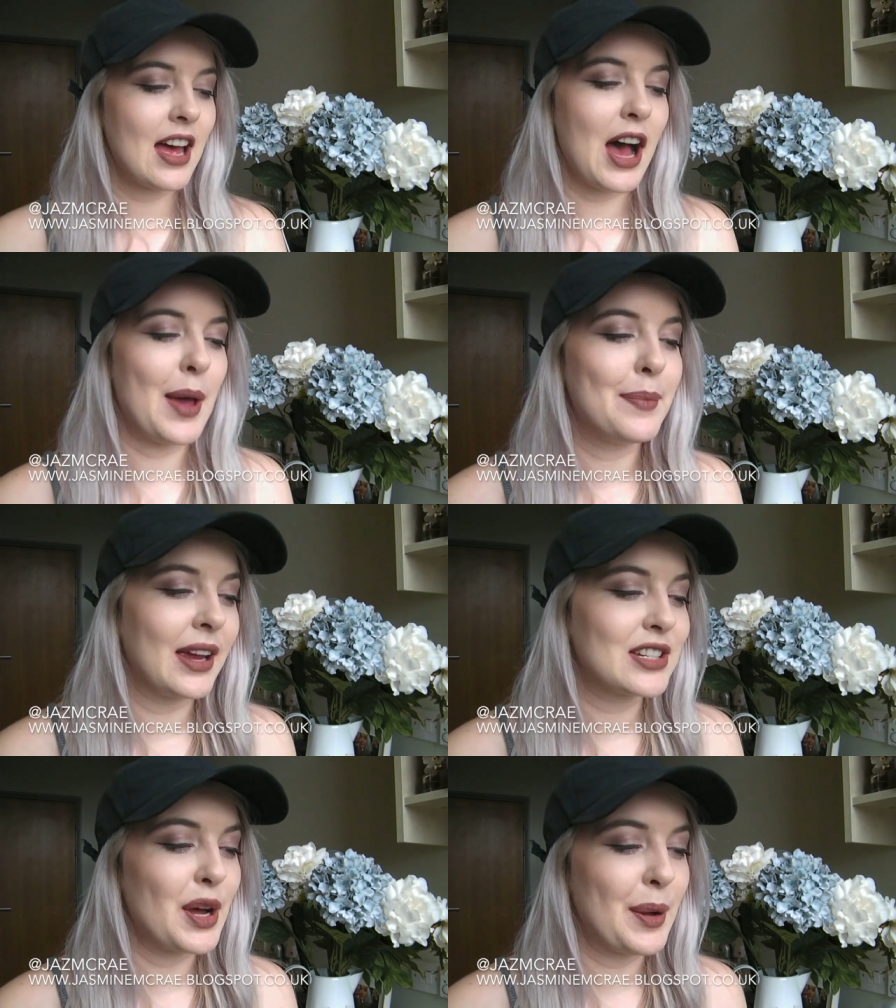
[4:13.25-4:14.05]
I
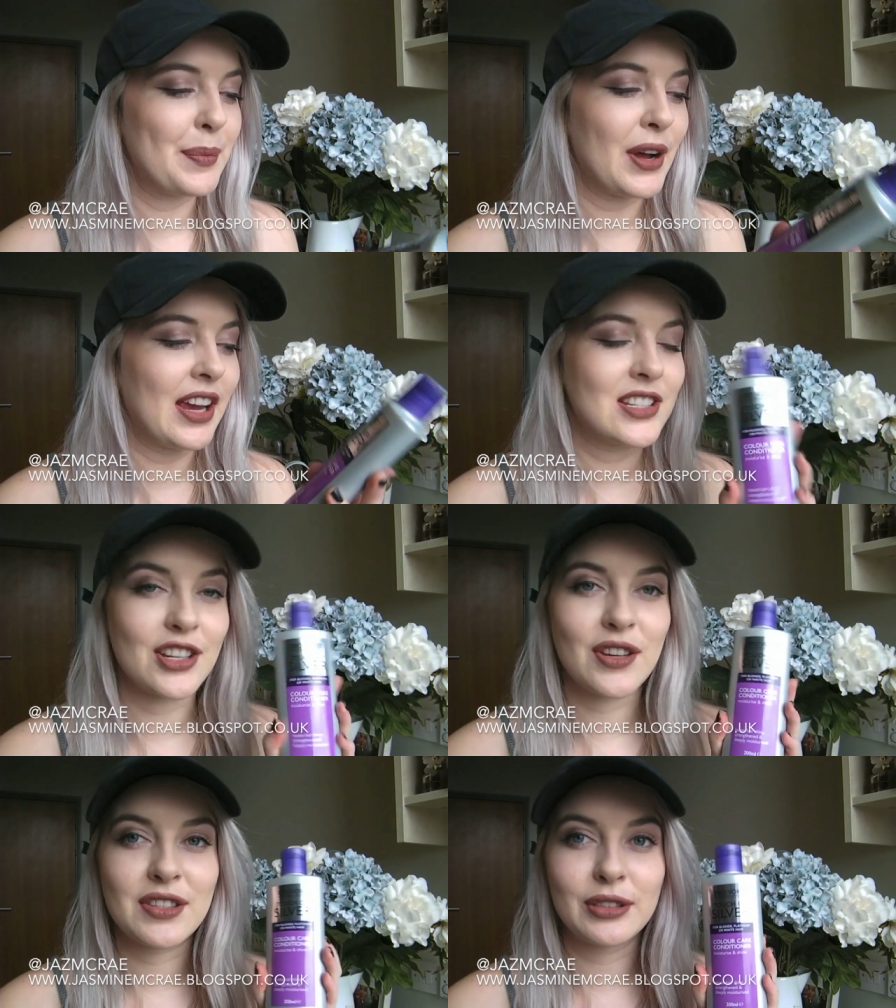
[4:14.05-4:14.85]
picked up my
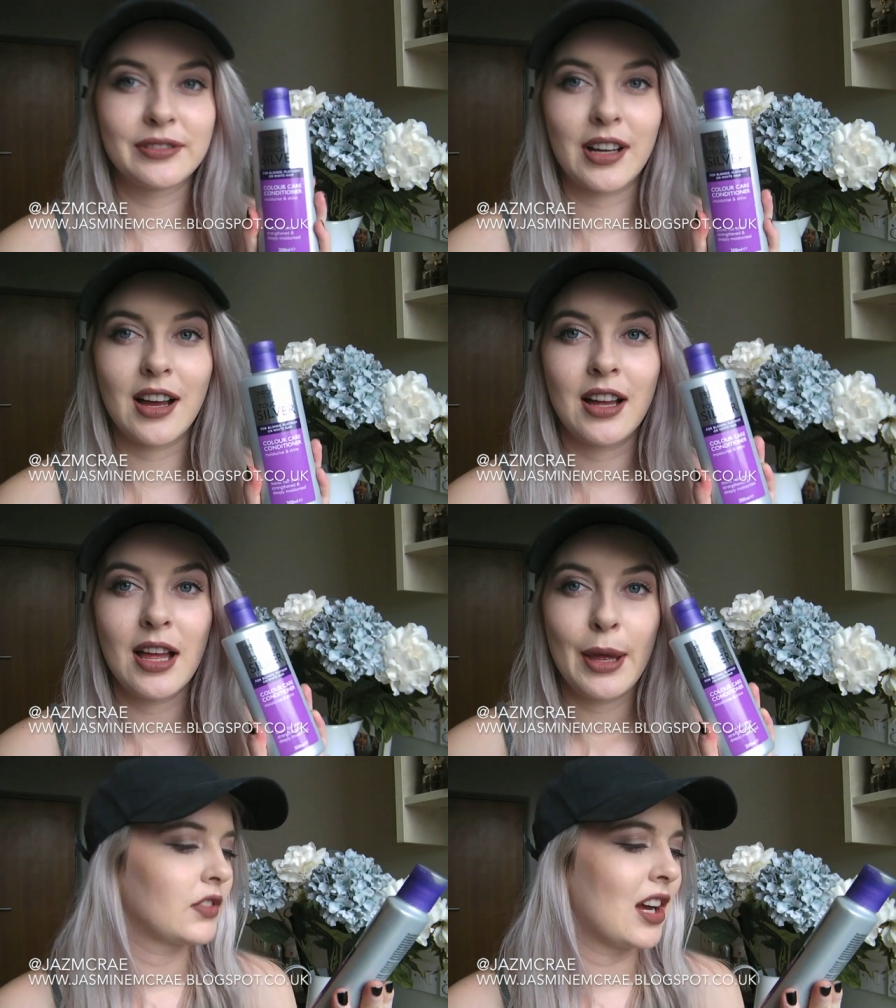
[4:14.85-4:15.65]
Touch of Silver
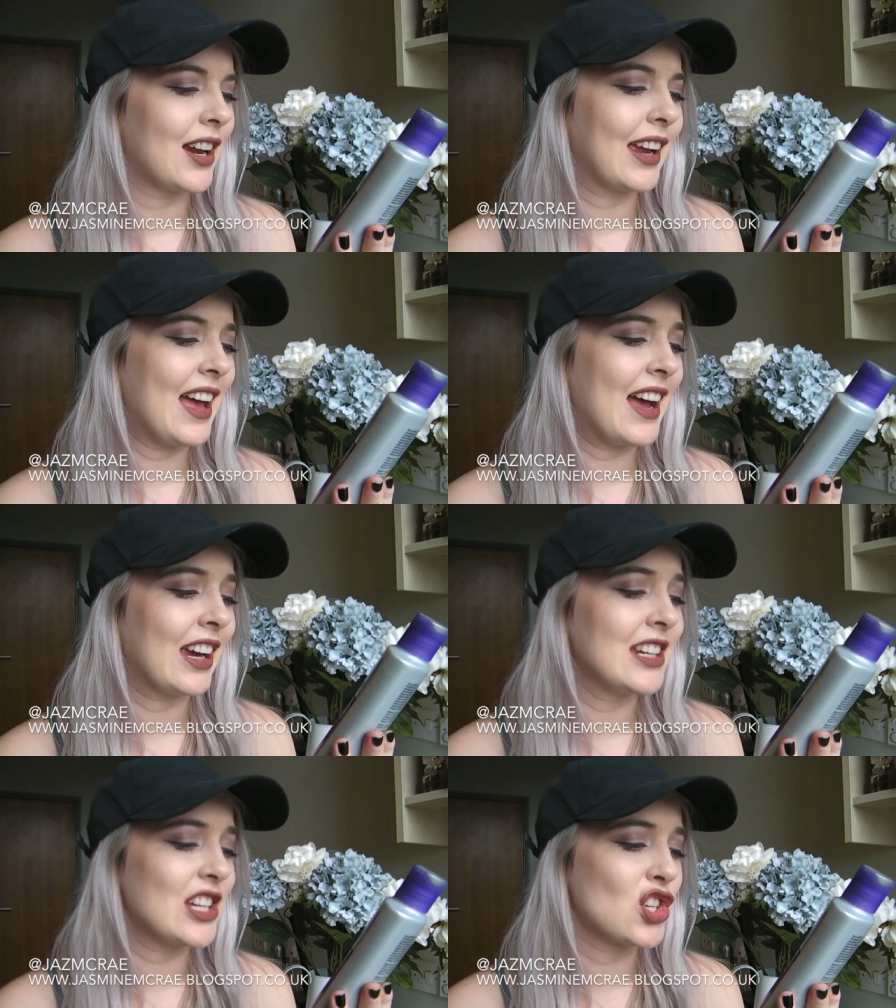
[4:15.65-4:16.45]
Colour Care
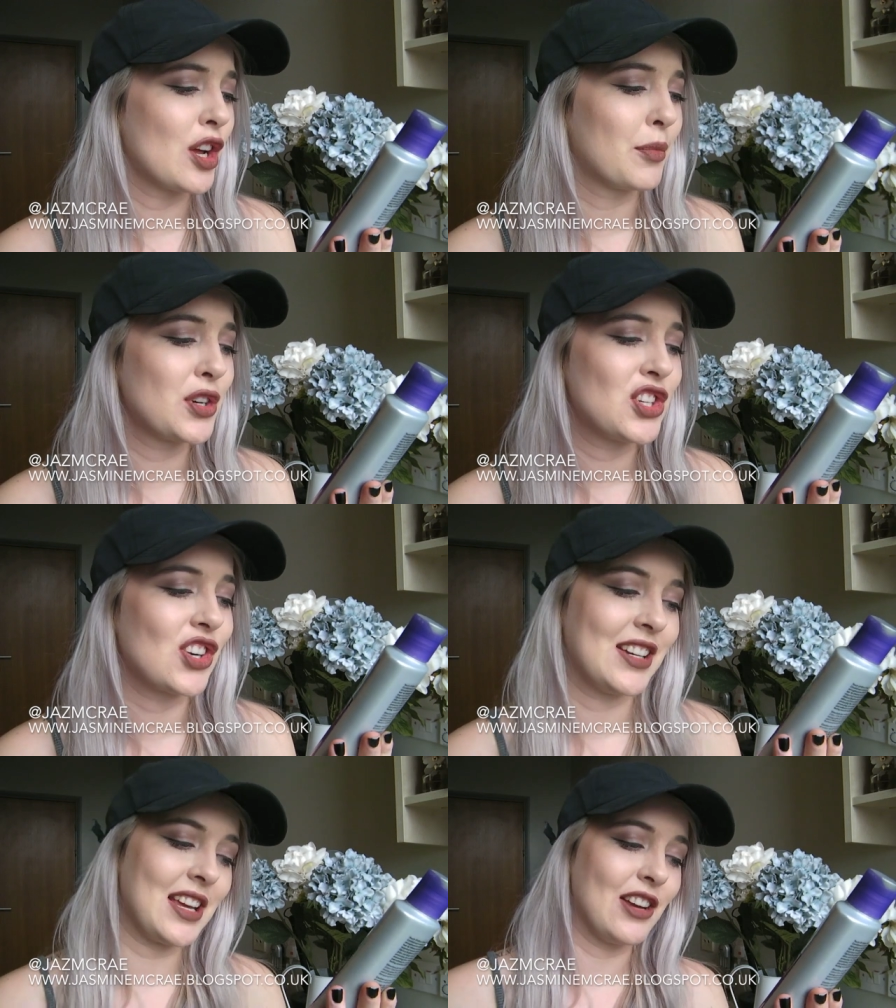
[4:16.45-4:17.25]
Conditioner,
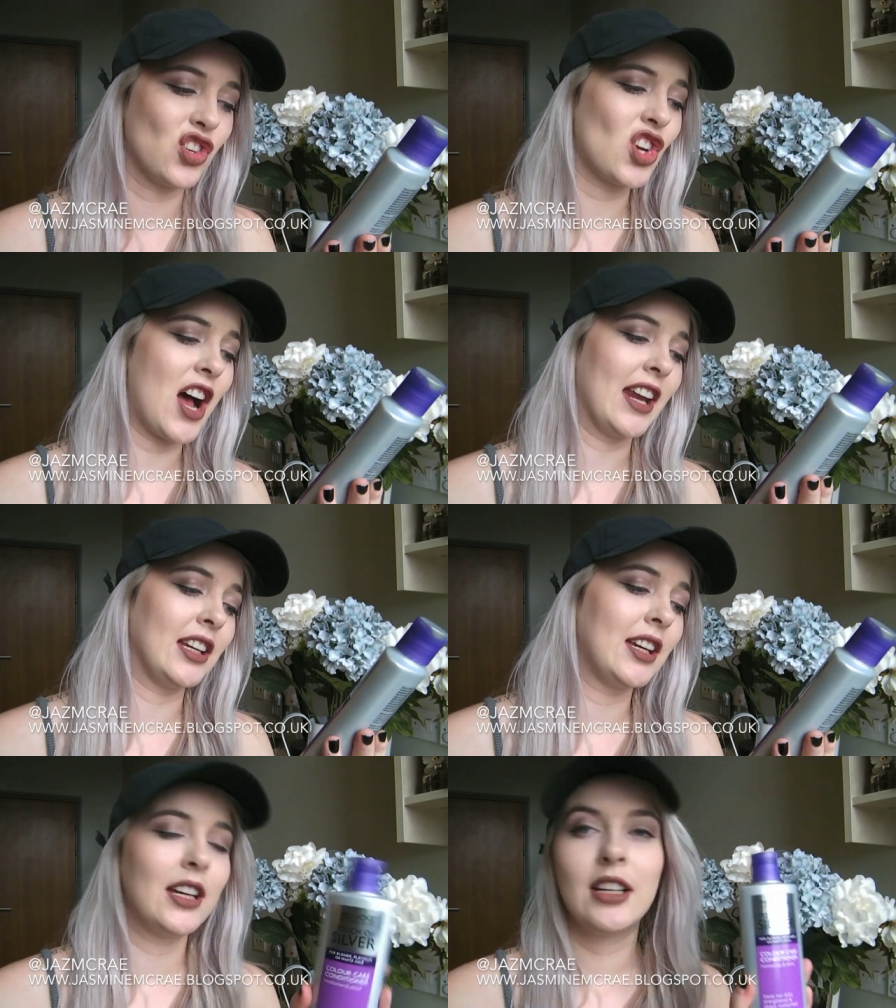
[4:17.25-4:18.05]
Moisturise and Shine
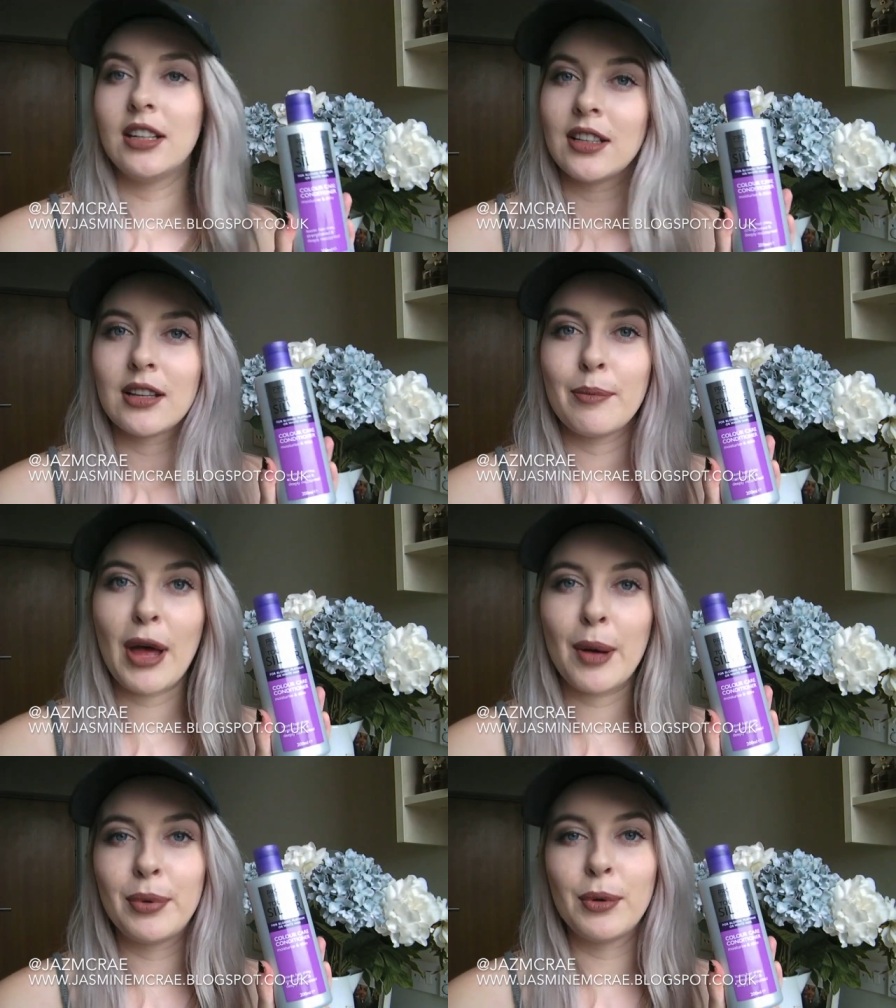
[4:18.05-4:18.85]

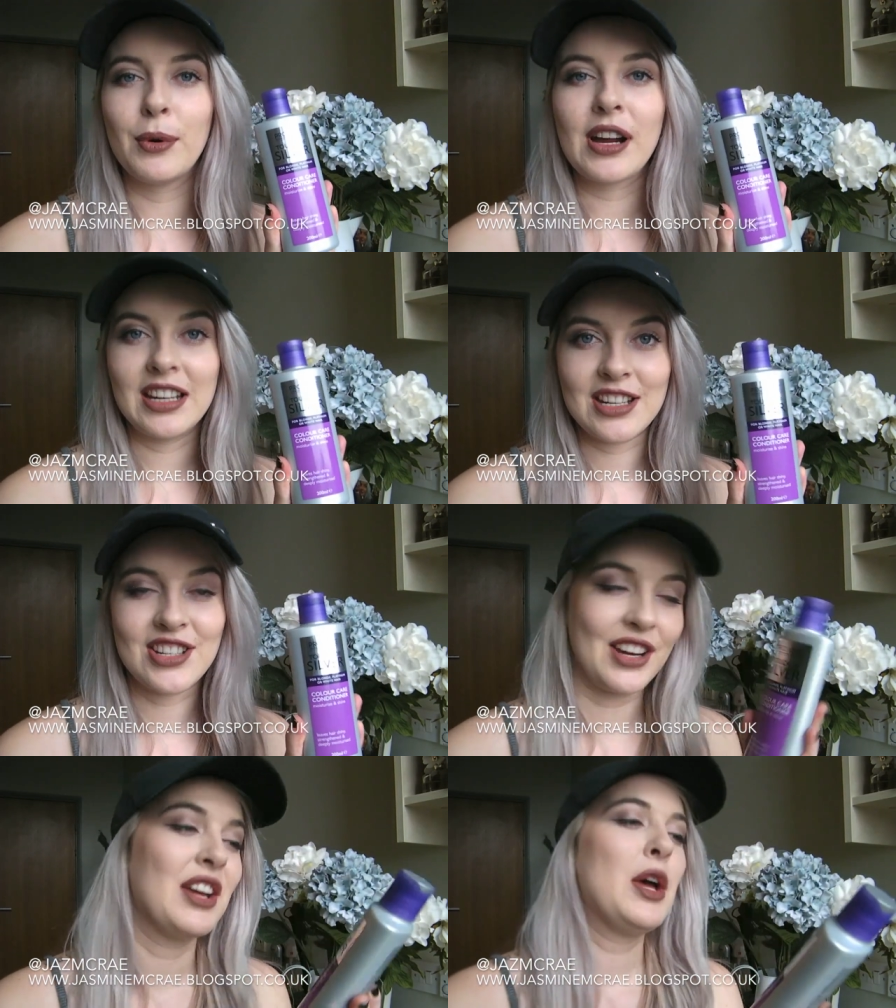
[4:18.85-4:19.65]
Purple
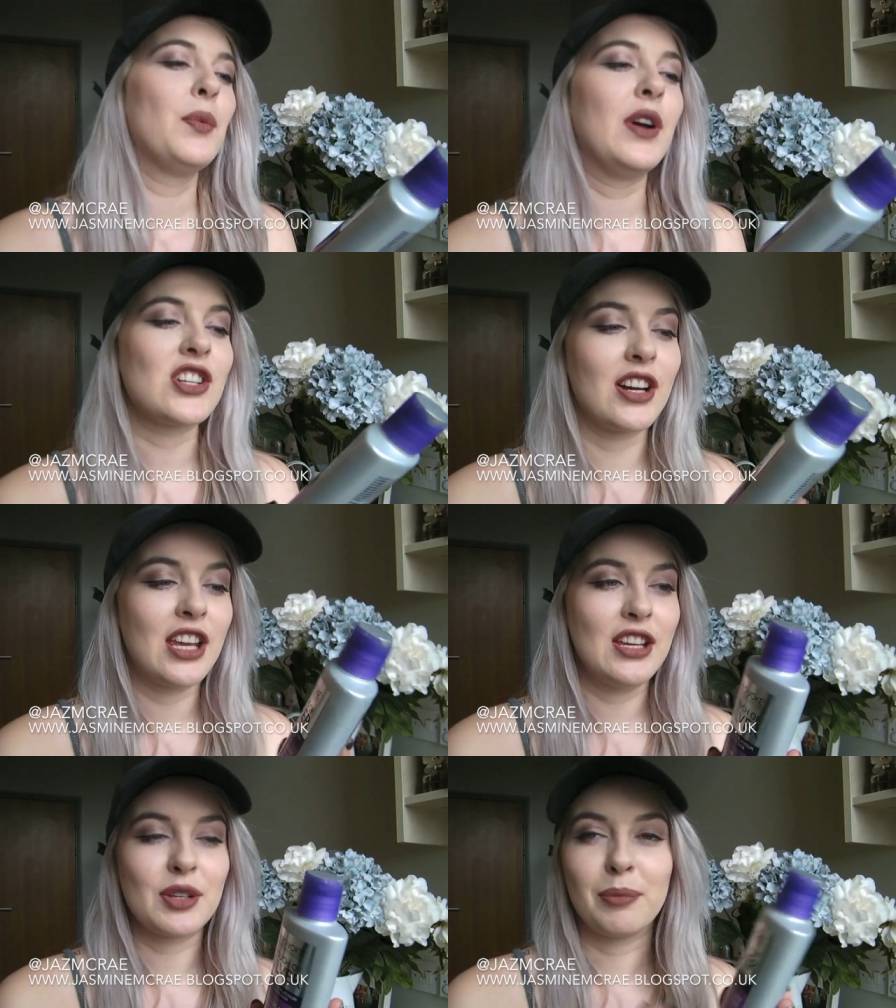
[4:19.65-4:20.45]
Conditioner, which I
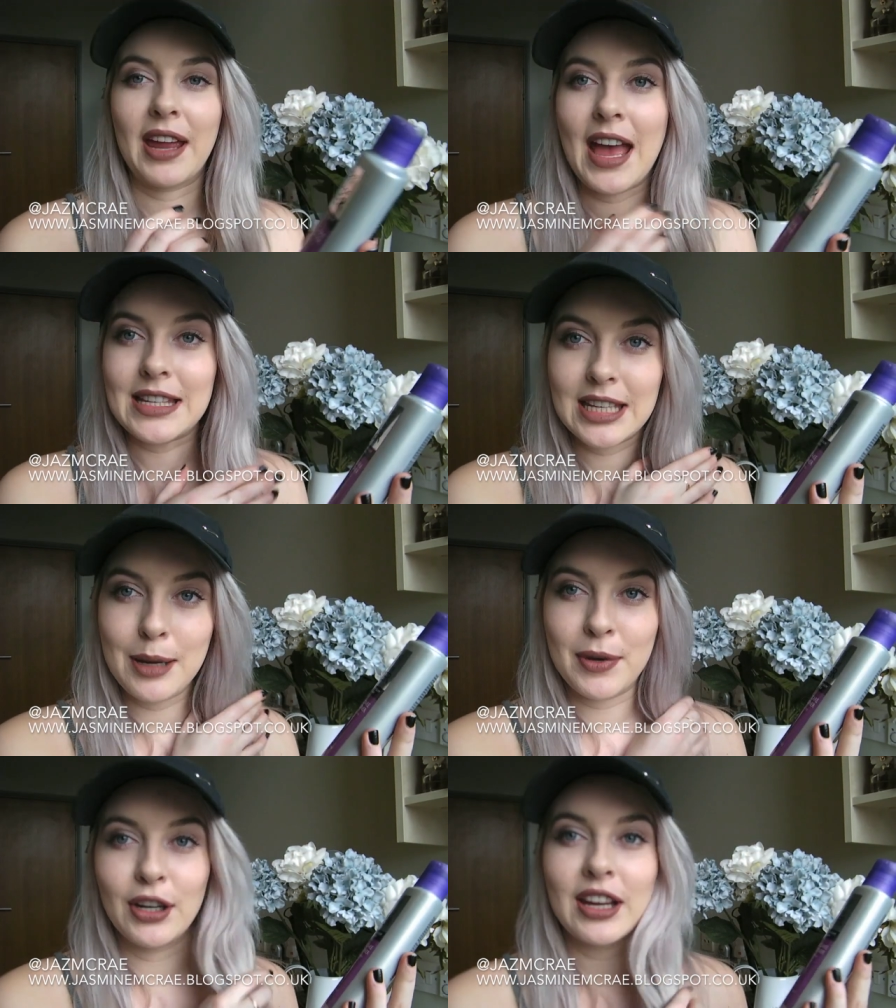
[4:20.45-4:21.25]
use on my hair to
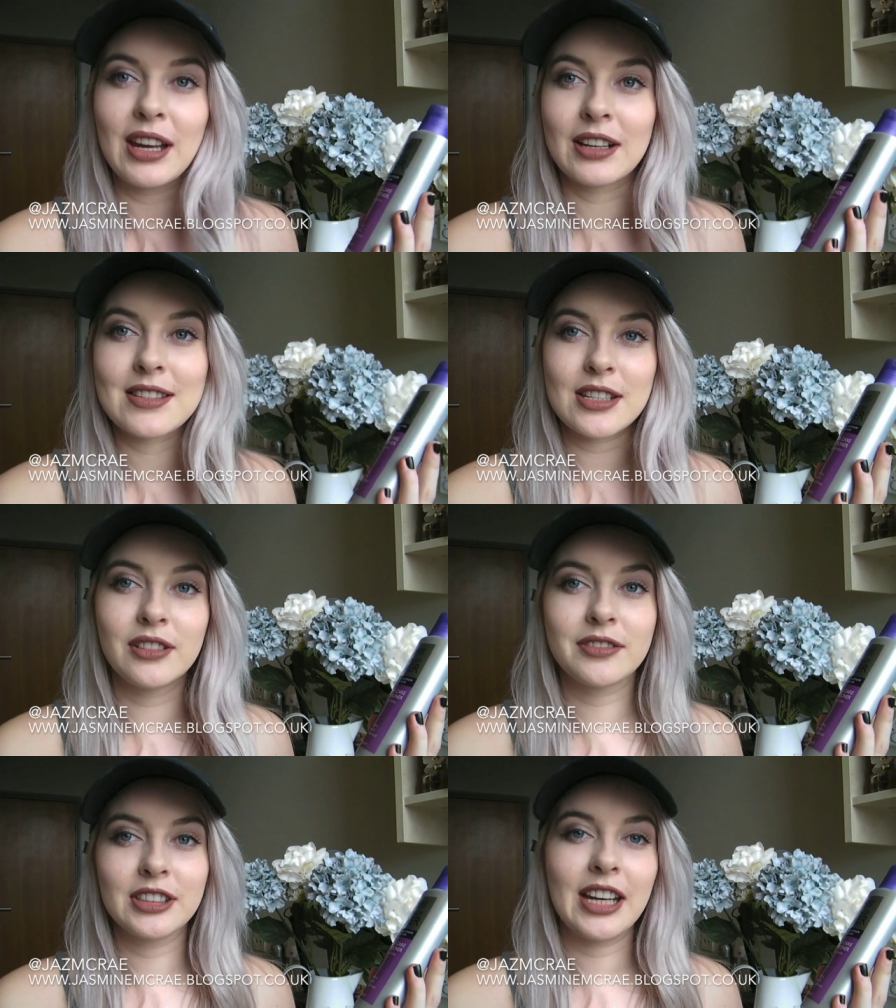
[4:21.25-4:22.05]
keep it looking
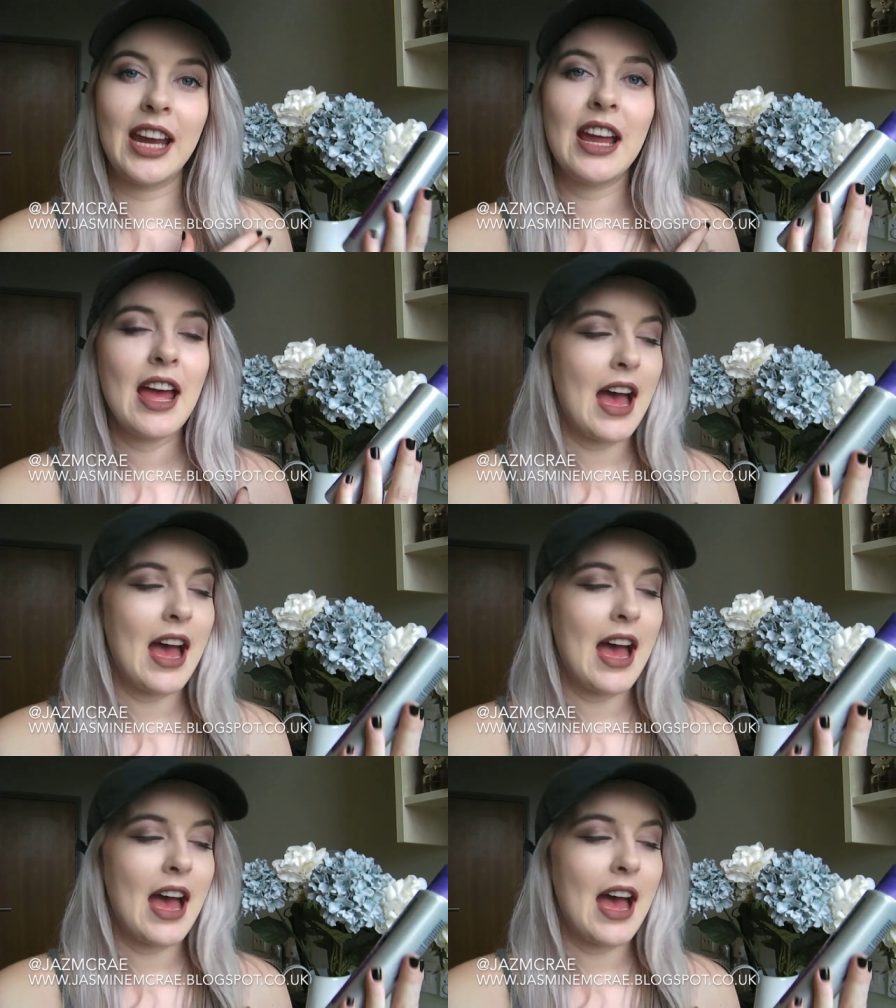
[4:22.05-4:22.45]
silvery,